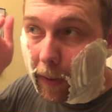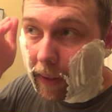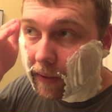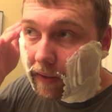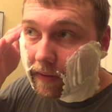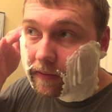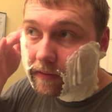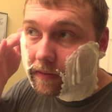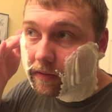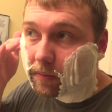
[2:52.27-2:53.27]
I
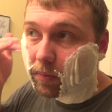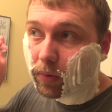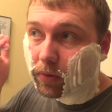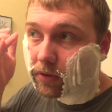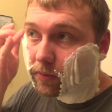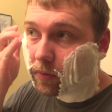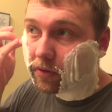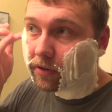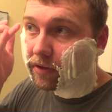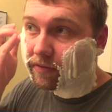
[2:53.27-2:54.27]
guess the boars
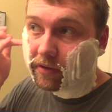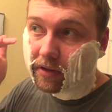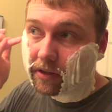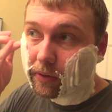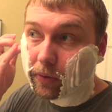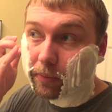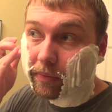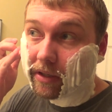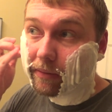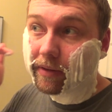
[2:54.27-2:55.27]
work differently or
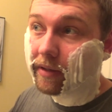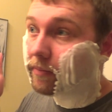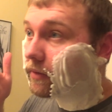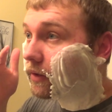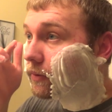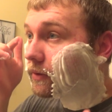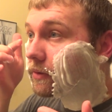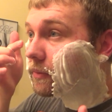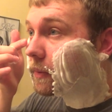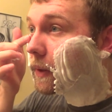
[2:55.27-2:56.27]
maybe I'm loading
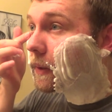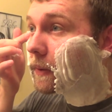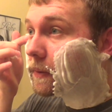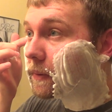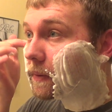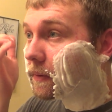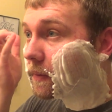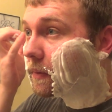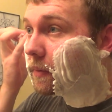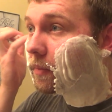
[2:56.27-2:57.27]
too much
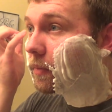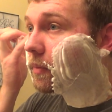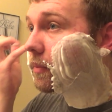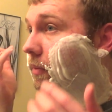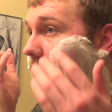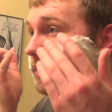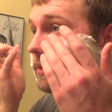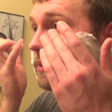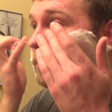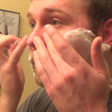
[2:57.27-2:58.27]
or putting
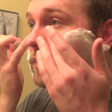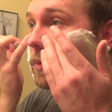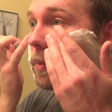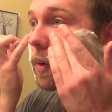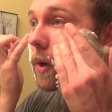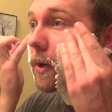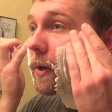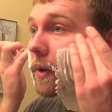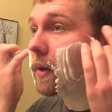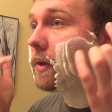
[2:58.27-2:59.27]
too much water.